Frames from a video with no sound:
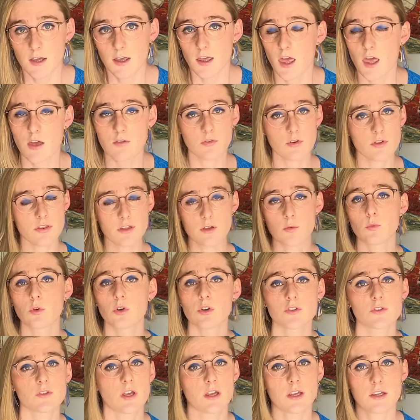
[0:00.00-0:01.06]
Everything
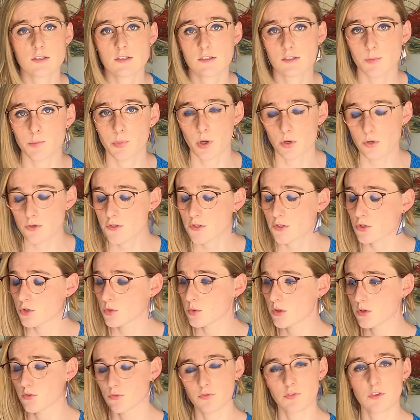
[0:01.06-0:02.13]
works like it's supposed to,
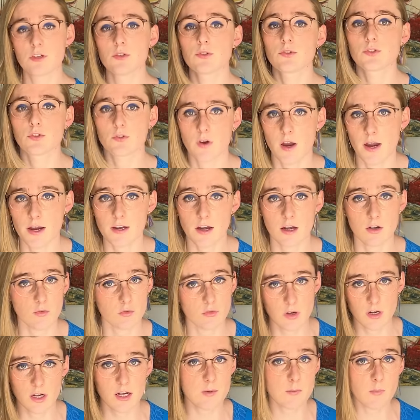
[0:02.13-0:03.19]
it feels great, and
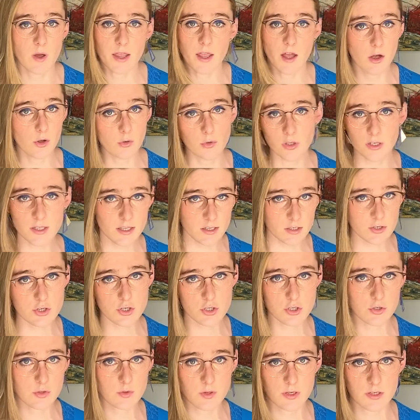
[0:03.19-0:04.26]
really my only
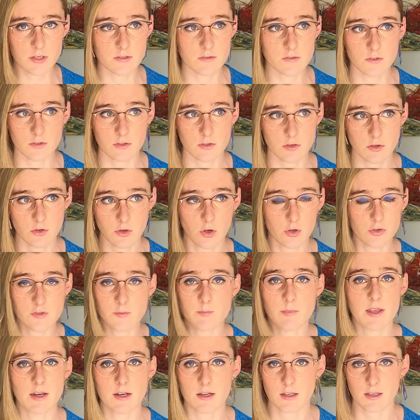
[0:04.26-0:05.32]
issue is
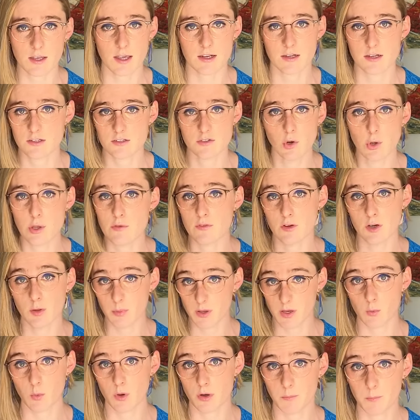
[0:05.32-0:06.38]
cosmetic, and it's not even a big
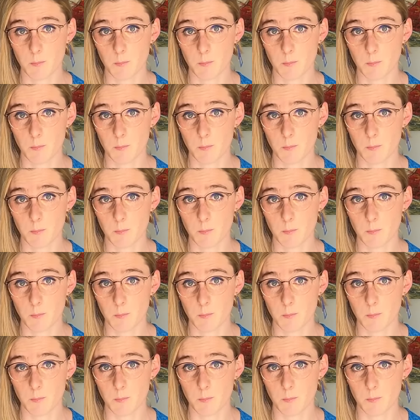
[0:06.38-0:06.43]
one.